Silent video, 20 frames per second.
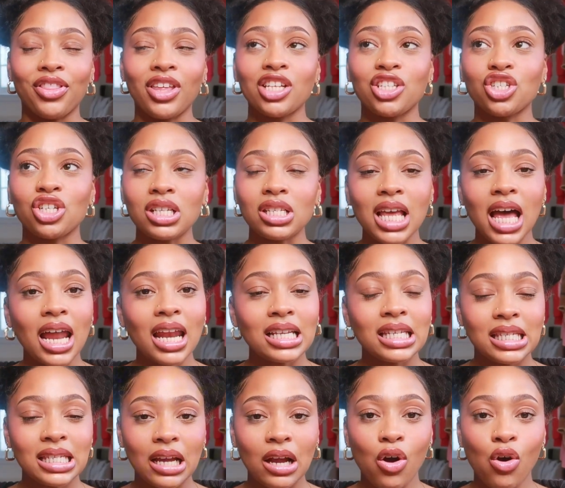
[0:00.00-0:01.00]
They just had a
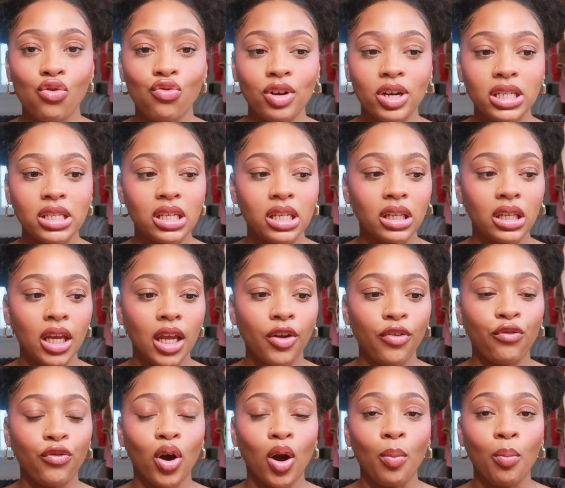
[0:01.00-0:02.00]
sale recently
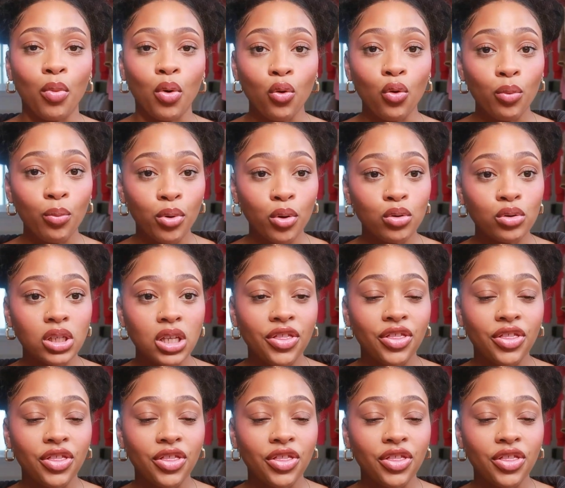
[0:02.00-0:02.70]
for moon boots.